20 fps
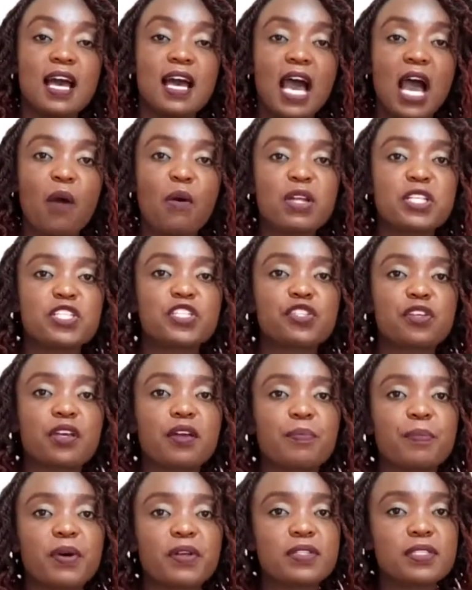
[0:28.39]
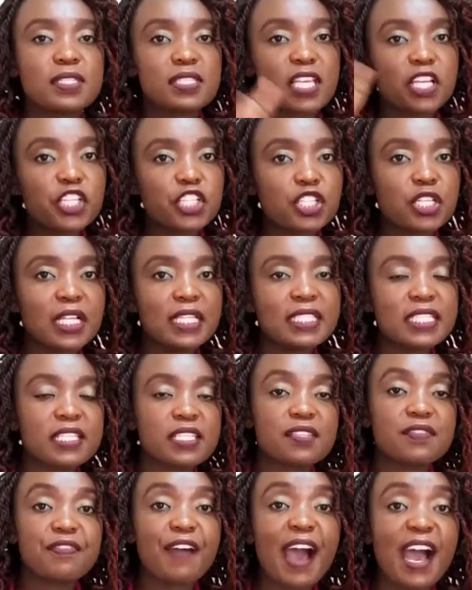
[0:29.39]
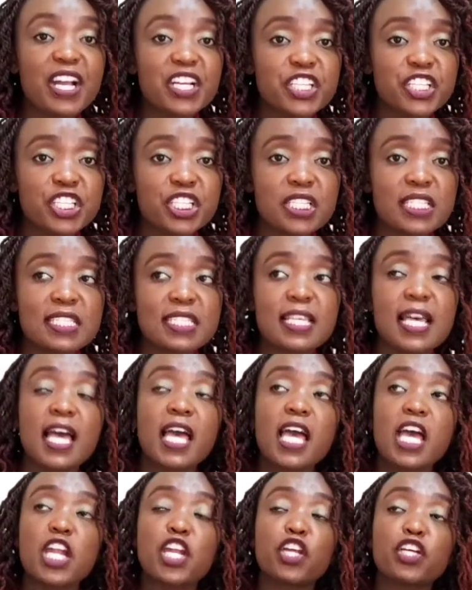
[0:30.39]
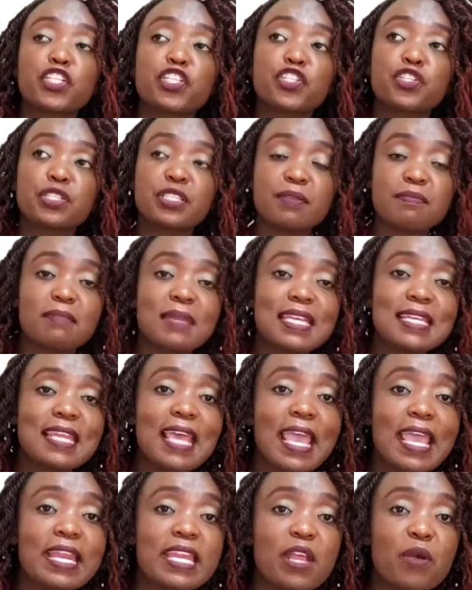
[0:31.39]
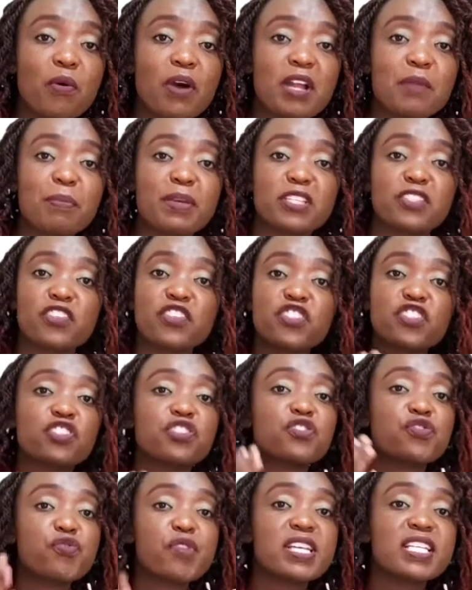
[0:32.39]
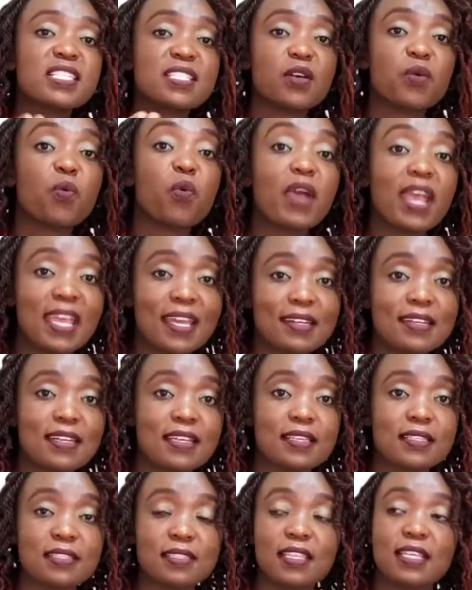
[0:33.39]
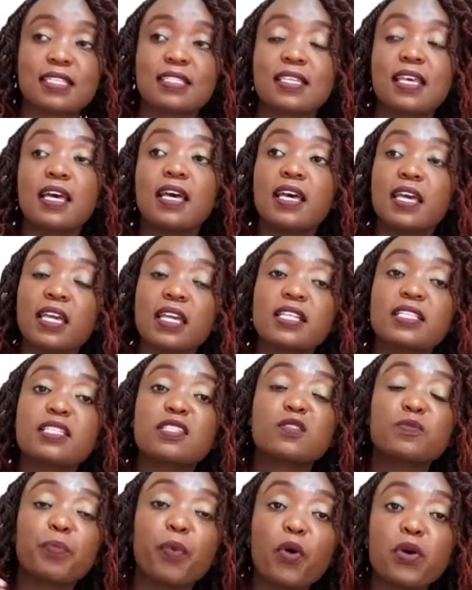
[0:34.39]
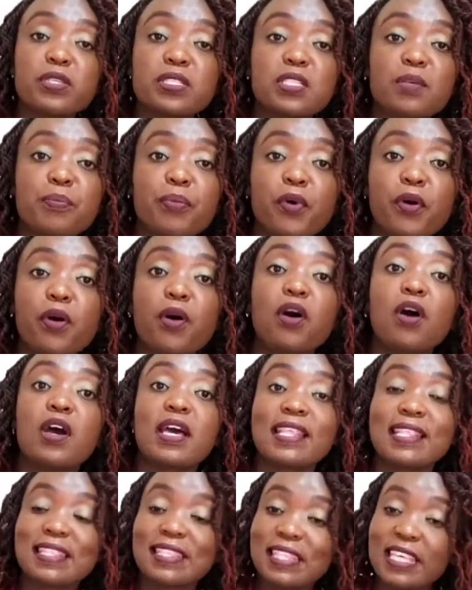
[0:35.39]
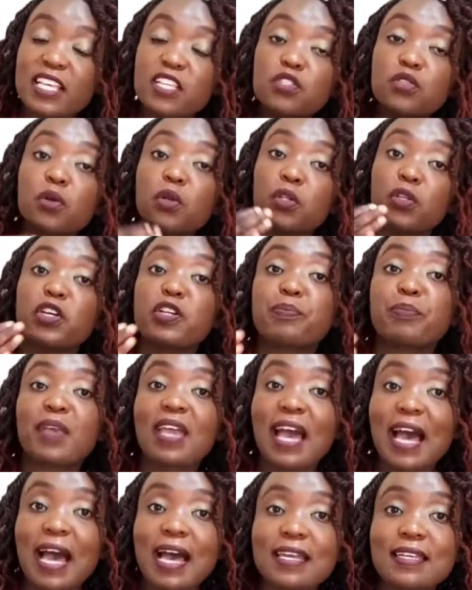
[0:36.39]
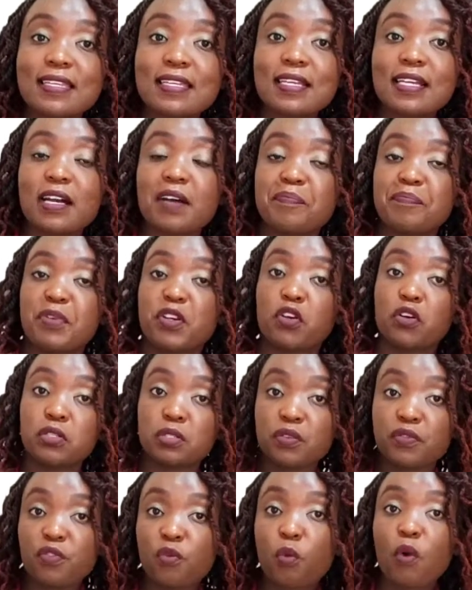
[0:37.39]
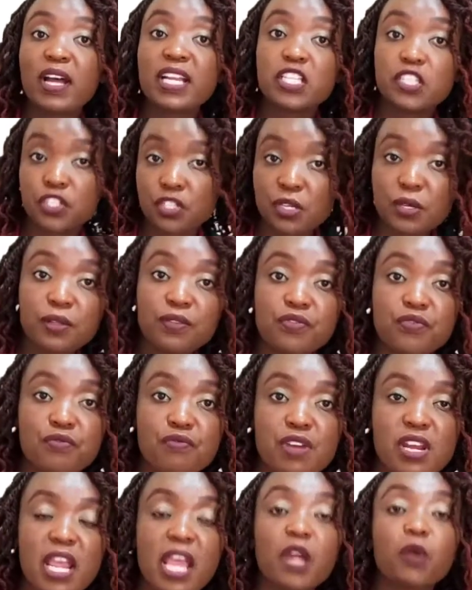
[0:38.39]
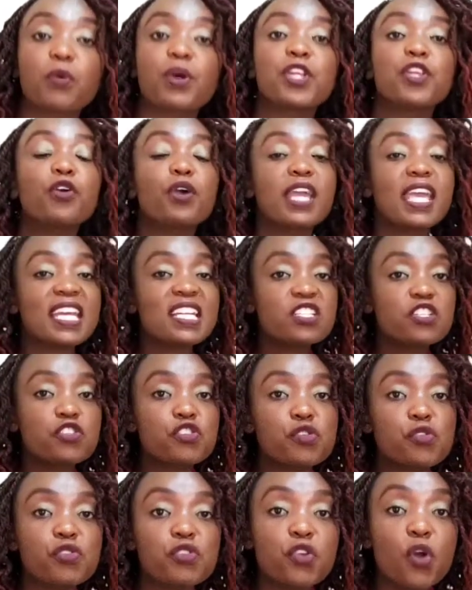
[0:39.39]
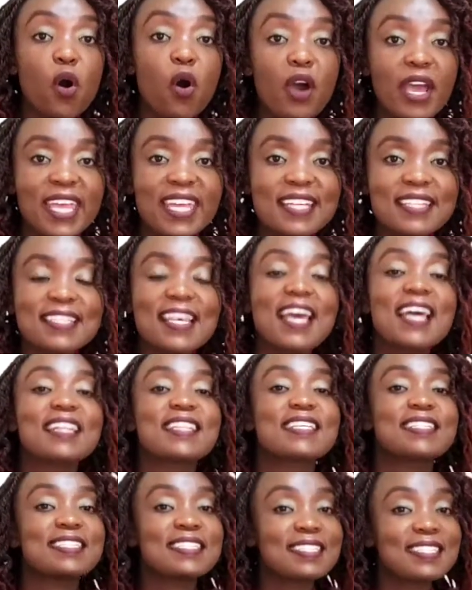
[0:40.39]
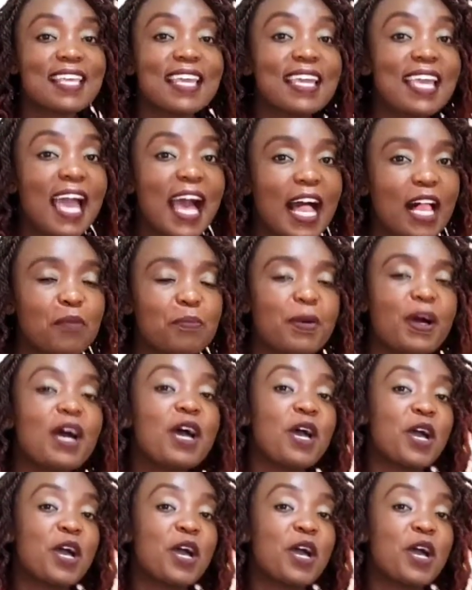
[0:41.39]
I want to talk about sexual dysfunctions, not to demean anyone, but to just raise awareness that it is possible things could not be adding up because of 1, 2, 3. And when you get to know it, then seek help.